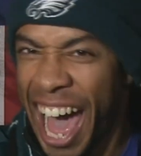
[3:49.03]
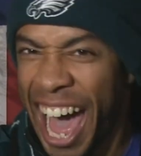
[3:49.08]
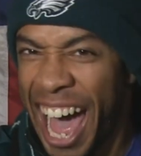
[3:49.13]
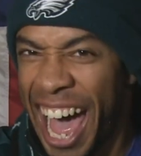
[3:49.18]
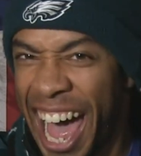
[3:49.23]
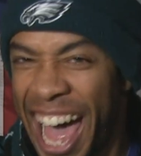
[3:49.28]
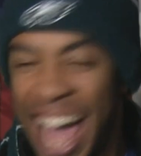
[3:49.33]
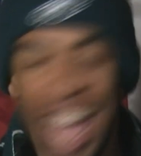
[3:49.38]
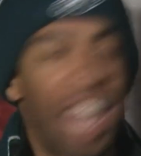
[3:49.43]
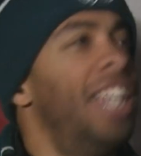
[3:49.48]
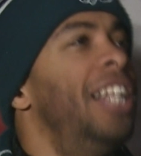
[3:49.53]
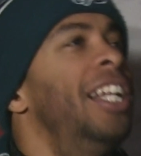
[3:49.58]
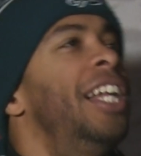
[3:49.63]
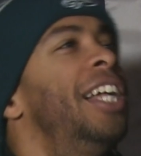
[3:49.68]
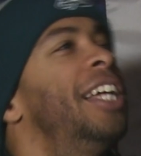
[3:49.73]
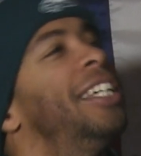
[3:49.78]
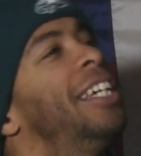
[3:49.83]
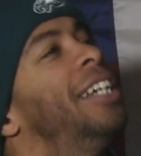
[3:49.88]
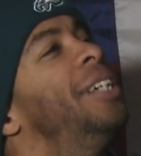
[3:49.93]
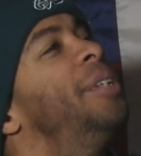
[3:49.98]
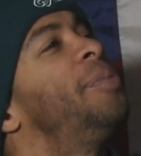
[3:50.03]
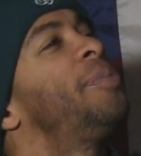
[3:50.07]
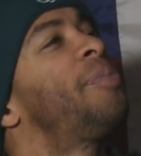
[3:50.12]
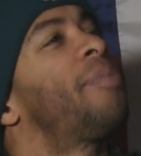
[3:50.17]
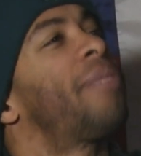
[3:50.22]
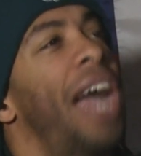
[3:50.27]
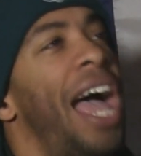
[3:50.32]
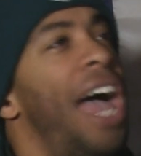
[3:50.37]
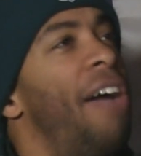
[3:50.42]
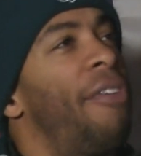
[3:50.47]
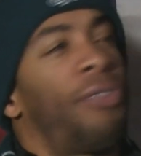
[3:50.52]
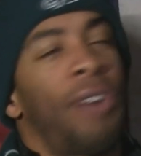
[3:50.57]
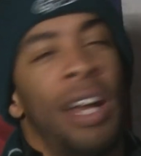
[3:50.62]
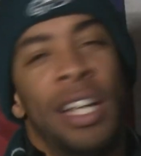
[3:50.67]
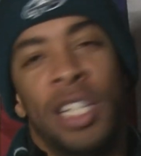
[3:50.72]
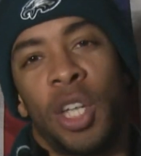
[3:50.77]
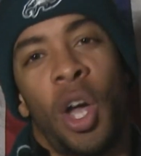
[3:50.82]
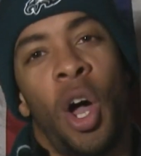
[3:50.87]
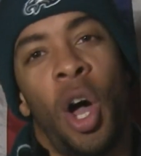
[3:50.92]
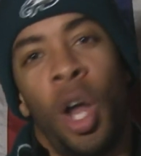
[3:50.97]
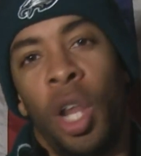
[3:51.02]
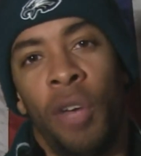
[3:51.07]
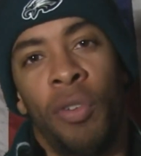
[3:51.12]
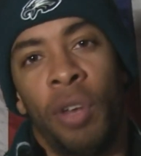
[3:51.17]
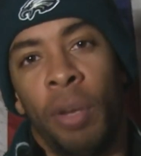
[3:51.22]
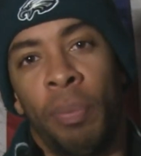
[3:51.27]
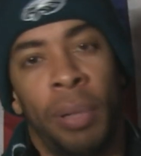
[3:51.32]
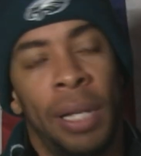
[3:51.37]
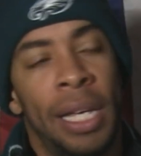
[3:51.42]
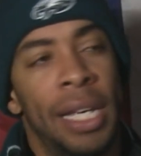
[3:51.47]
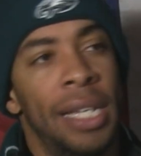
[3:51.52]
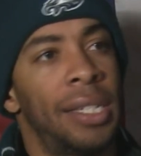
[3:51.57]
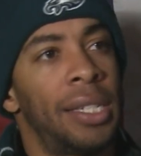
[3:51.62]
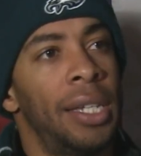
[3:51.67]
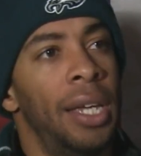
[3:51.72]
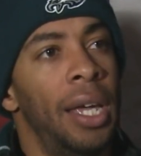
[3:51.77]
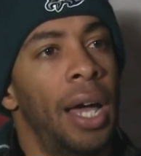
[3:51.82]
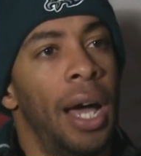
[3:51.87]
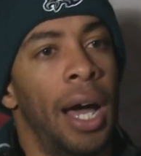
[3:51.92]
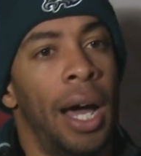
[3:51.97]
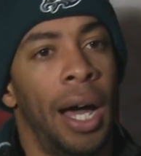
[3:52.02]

I have friends all over the place